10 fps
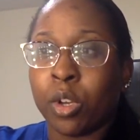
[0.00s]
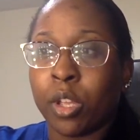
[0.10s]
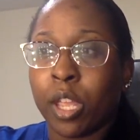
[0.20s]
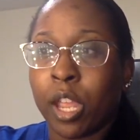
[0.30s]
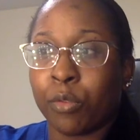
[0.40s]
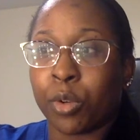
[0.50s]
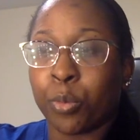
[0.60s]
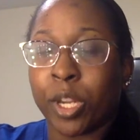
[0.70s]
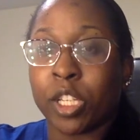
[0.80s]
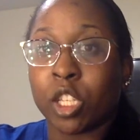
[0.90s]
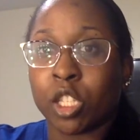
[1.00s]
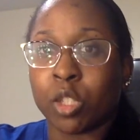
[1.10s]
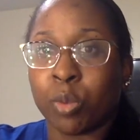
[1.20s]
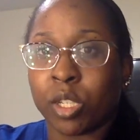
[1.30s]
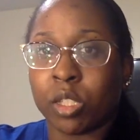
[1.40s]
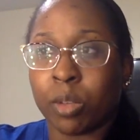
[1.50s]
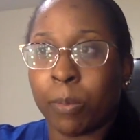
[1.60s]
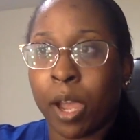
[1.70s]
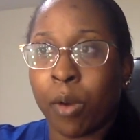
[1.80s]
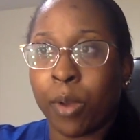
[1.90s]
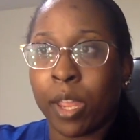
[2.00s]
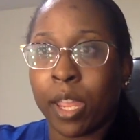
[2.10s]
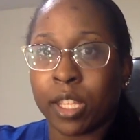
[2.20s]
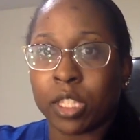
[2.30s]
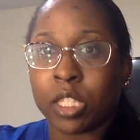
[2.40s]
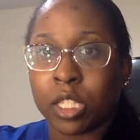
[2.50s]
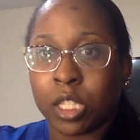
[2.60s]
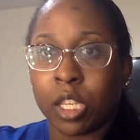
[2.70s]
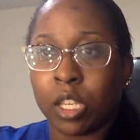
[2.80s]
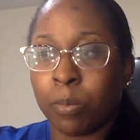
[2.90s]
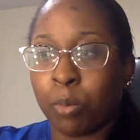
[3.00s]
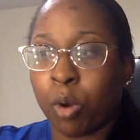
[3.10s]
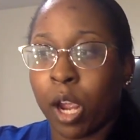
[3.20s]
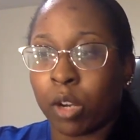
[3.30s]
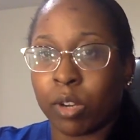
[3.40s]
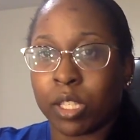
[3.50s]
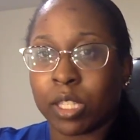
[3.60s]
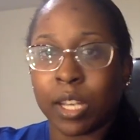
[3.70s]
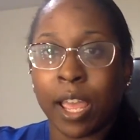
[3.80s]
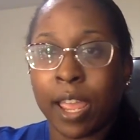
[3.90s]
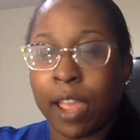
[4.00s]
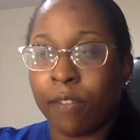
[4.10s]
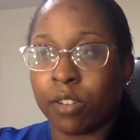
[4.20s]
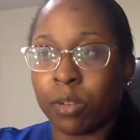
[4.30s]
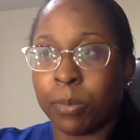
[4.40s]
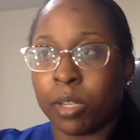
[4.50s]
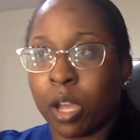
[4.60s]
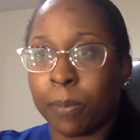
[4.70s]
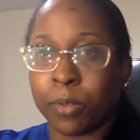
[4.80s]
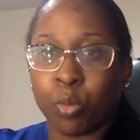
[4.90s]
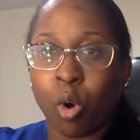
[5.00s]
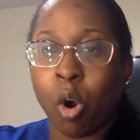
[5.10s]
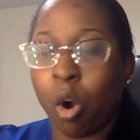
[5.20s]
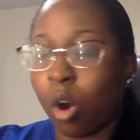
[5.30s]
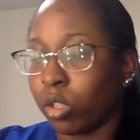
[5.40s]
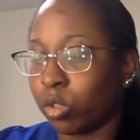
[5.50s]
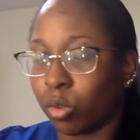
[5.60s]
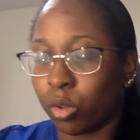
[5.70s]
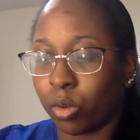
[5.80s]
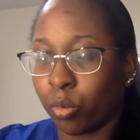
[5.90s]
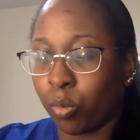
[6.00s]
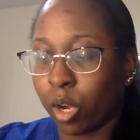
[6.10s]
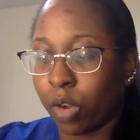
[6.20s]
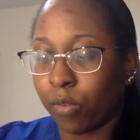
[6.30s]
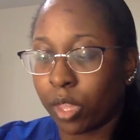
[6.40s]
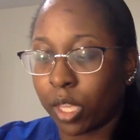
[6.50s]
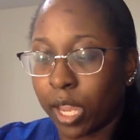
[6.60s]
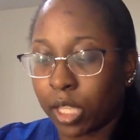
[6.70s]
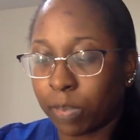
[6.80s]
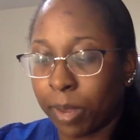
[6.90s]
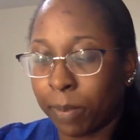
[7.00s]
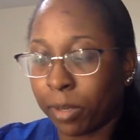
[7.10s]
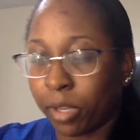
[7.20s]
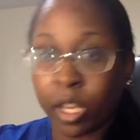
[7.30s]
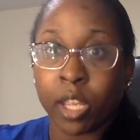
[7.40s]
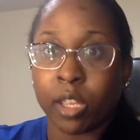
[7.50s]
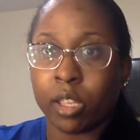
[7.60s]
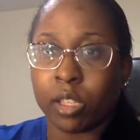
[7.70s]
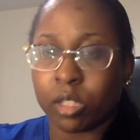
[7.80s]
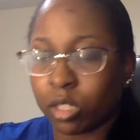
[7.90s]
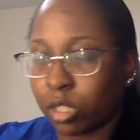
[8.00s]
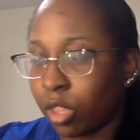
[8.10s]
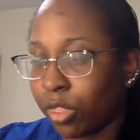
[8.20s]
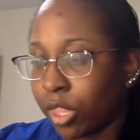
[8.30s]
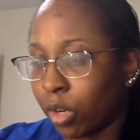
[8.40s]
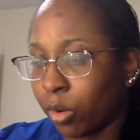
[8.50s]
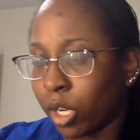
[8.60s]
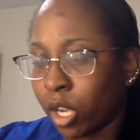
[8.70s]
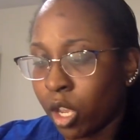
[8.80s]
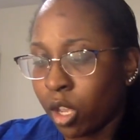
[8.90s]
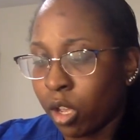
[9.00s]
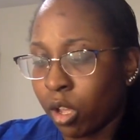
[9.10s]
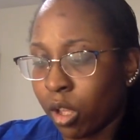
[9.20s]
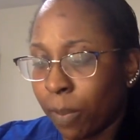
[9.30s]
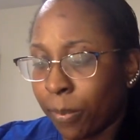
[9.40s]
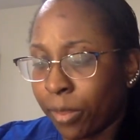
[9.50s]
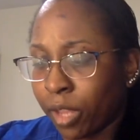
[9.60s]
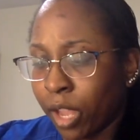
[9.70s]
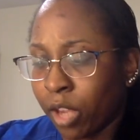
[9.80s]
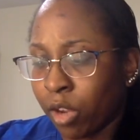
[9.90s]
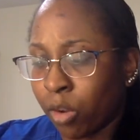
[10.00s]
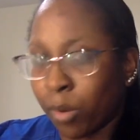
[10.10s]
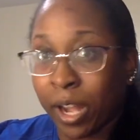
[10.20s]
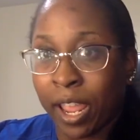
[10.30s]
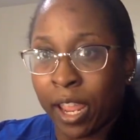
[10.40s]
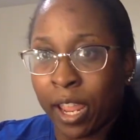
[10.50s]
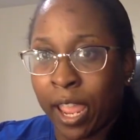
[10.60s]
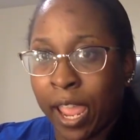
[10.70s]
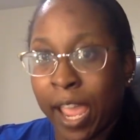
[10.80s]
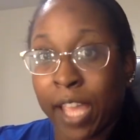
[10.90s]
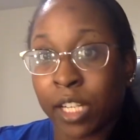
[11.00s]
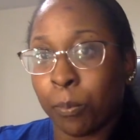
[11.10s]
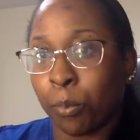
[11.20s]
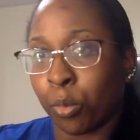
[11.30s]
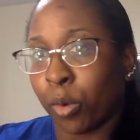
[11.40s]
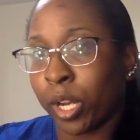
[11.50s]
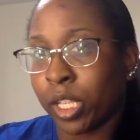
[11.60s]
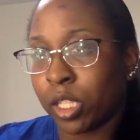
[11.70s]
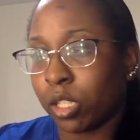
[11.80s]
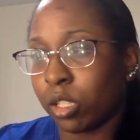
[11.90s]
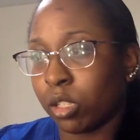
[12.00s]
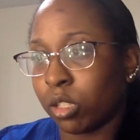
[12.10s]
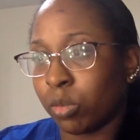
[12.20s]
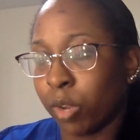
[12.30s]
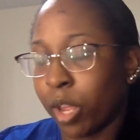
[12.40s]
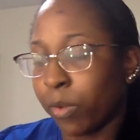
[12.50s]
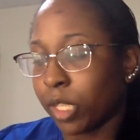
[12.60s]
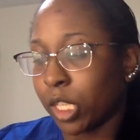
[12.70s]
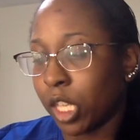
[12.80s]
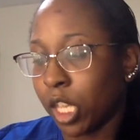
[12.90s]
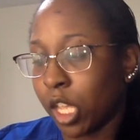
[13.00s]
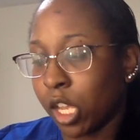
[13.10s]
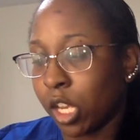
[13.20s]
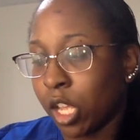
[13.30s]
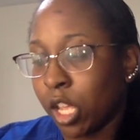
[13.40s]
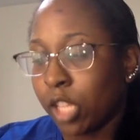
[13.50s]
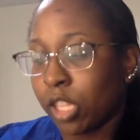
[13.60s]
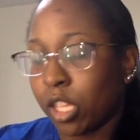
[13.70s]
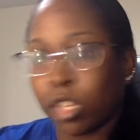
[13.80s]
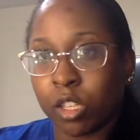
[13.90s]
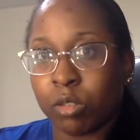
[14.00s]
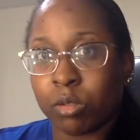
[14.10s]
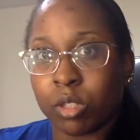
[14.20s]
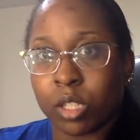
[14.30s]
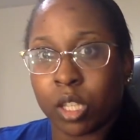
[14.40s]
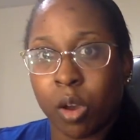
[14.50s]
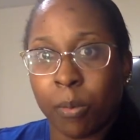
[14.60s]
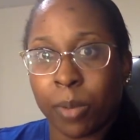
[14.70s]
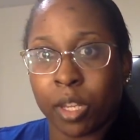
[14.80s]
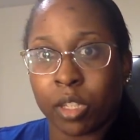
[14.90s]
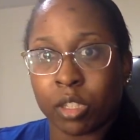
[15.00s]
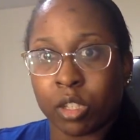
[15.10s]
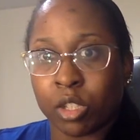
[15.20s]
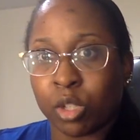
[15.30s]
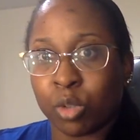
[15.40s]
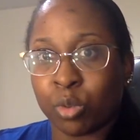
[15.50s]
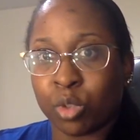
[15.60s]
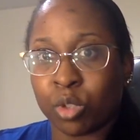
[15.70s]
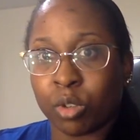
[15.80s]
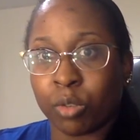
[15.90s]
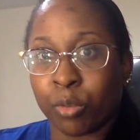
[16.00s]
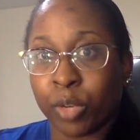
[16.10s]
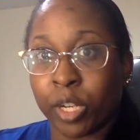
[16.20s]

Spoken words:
every week to switch them out and see progress and not have to come to a halt or whatever the case may be, is the theory. I know when I had braces when I was a kid, they used to tell me to chew sugar-free